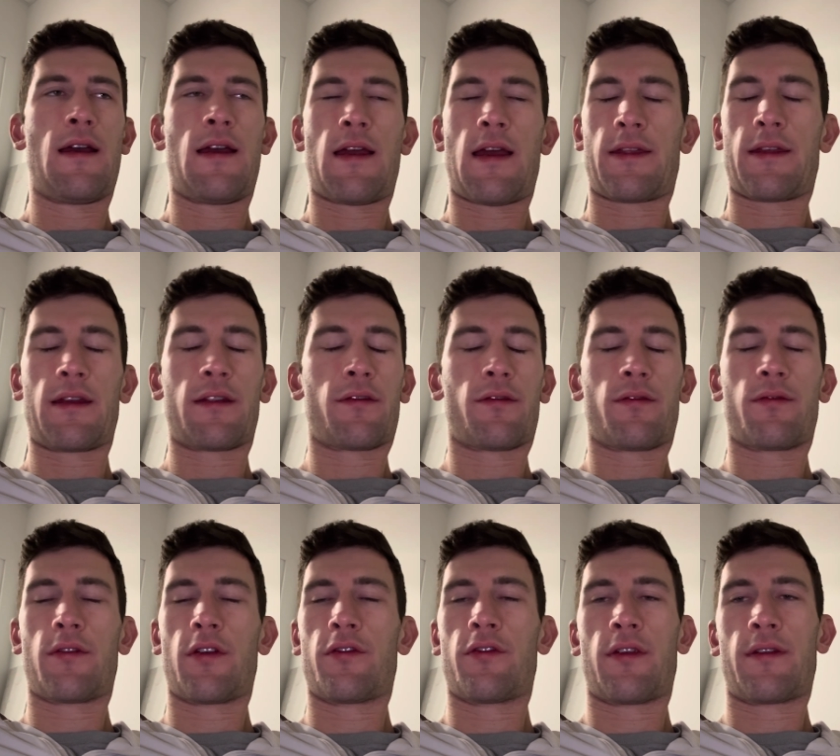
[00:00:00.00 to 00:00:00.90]
I think
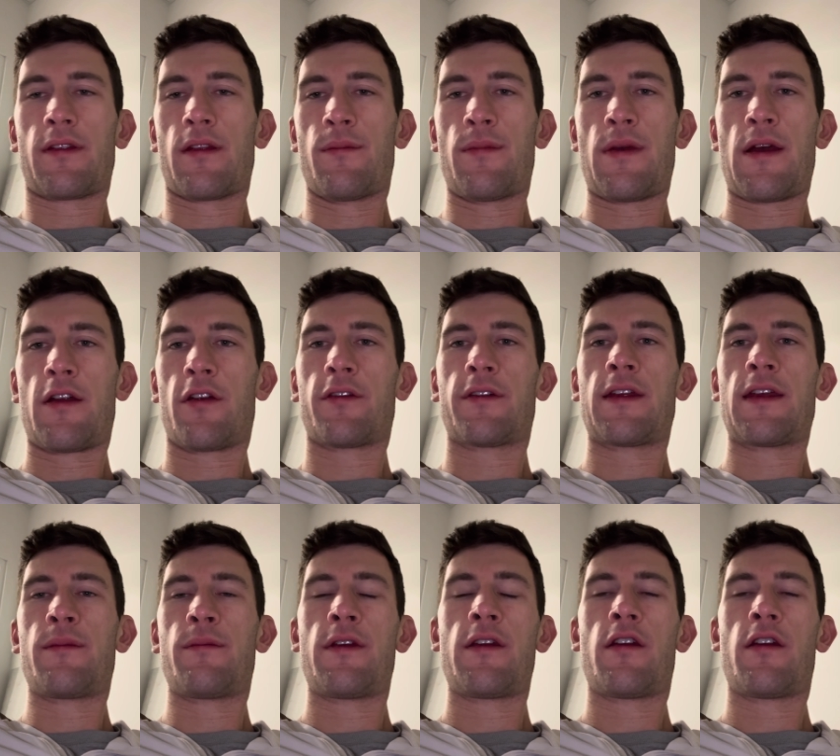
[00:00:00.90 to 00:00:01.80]
they're just the better
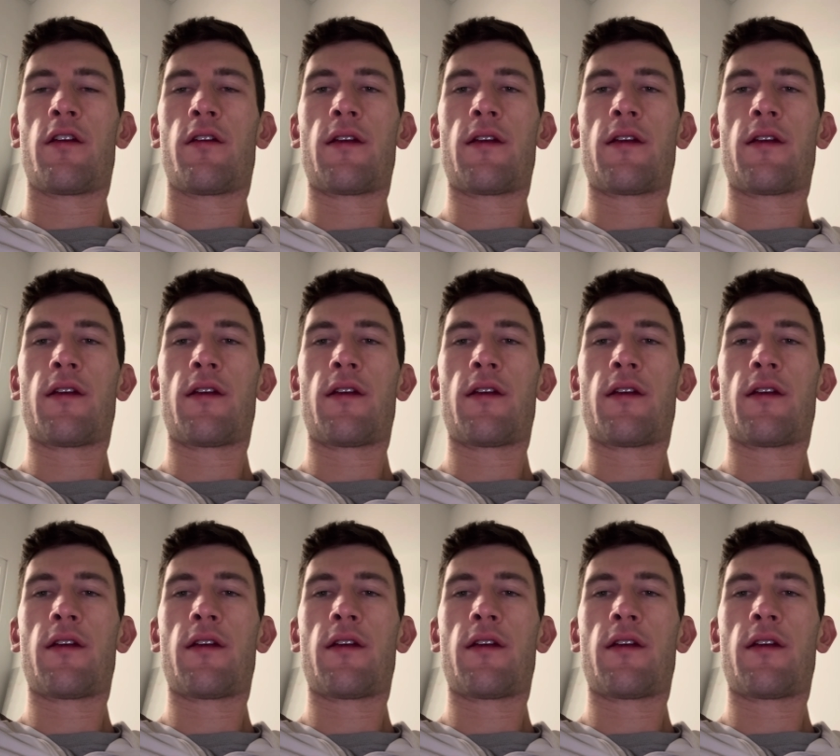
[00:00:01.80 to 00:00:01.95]
team here.